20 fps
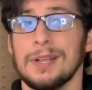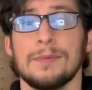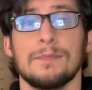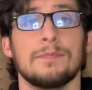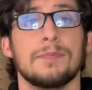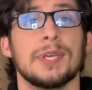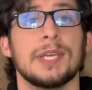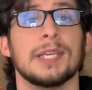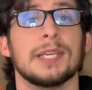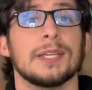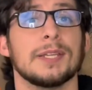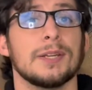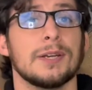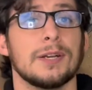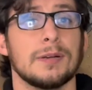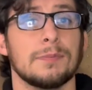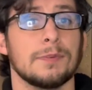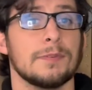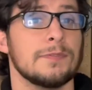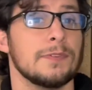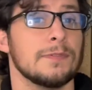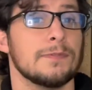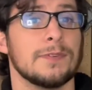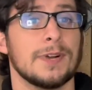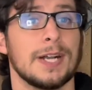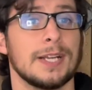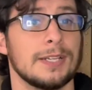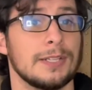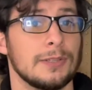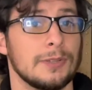pick it up if you
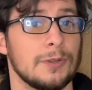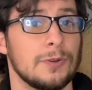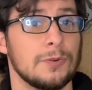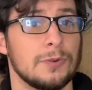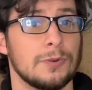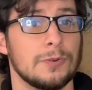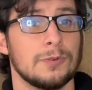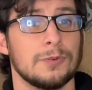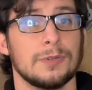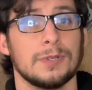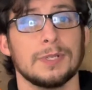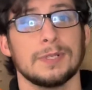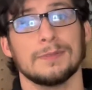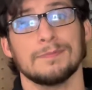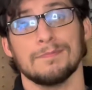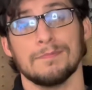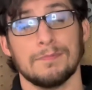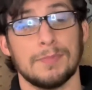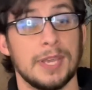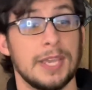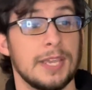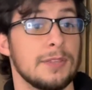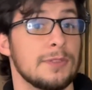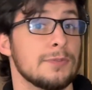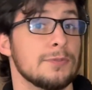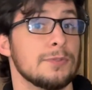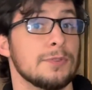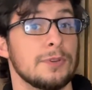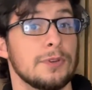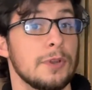find it local, pay
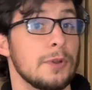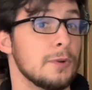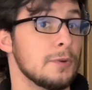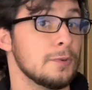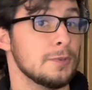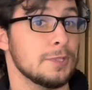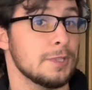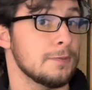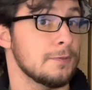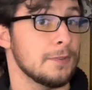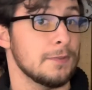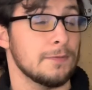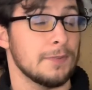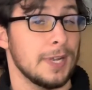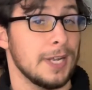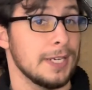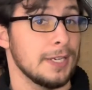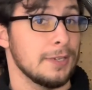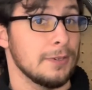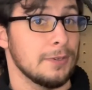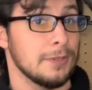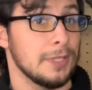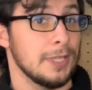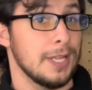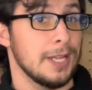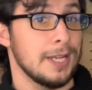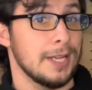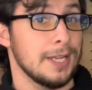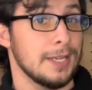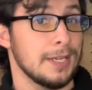through the nose if you find it
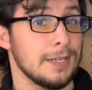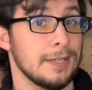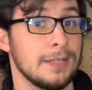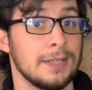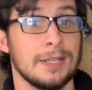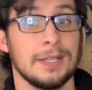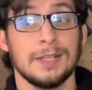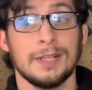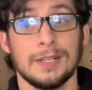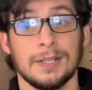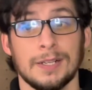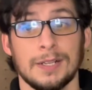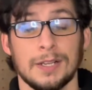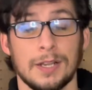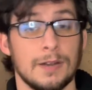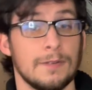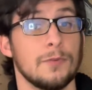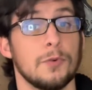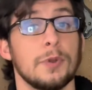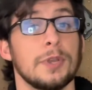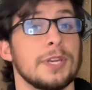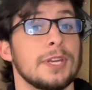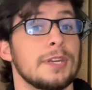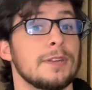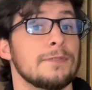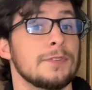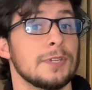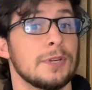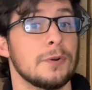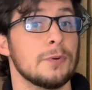online, avoid it
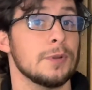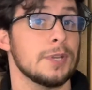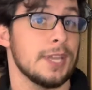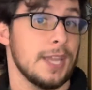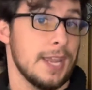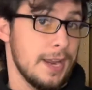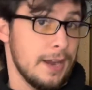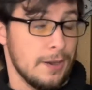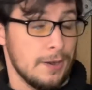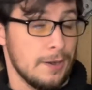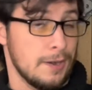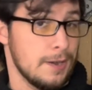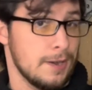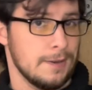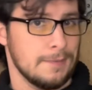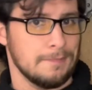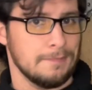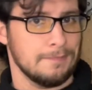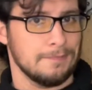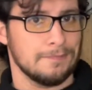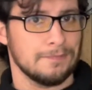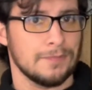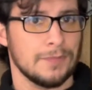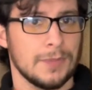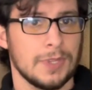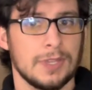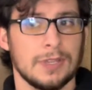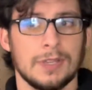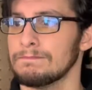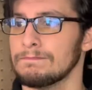if you don't care.
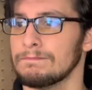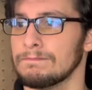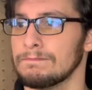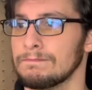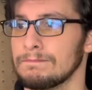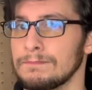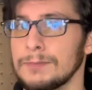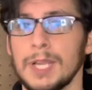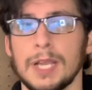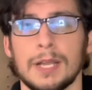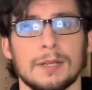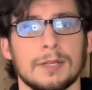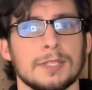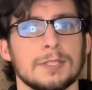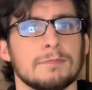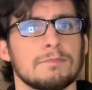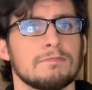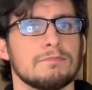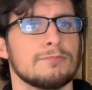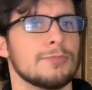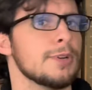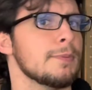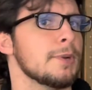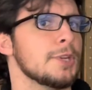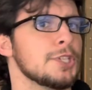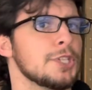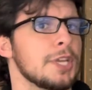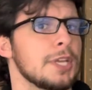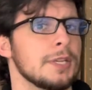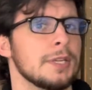Yeah, that's pretty
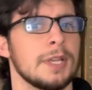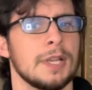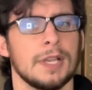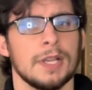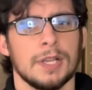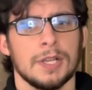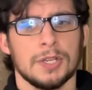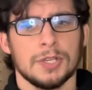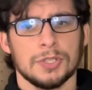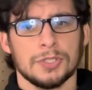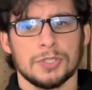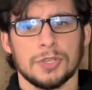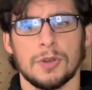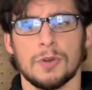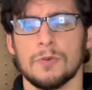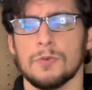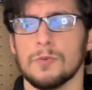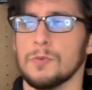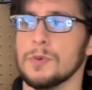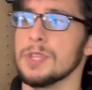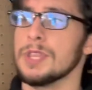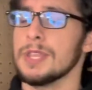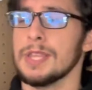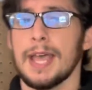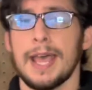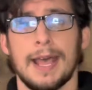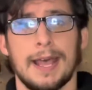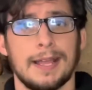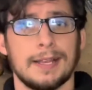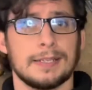much it. So with
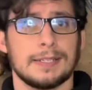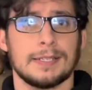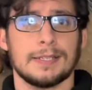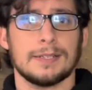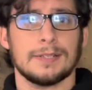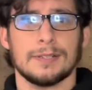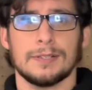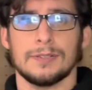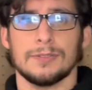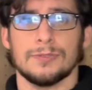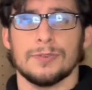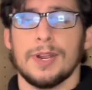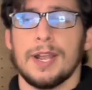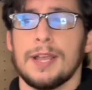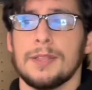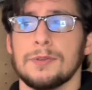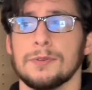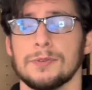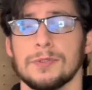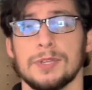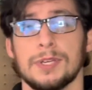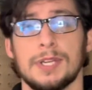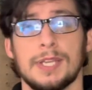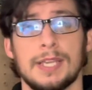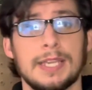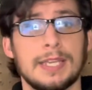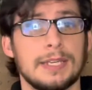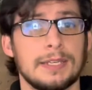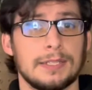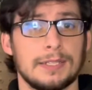that, rather than
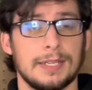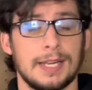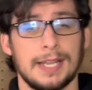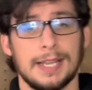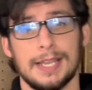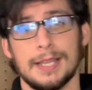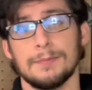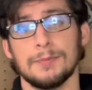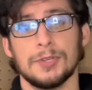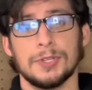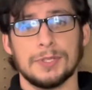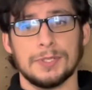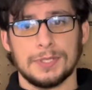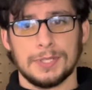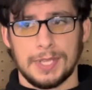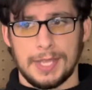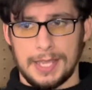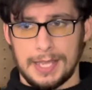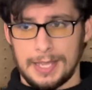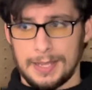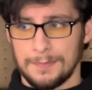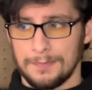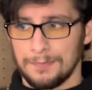end it, I am gonna say,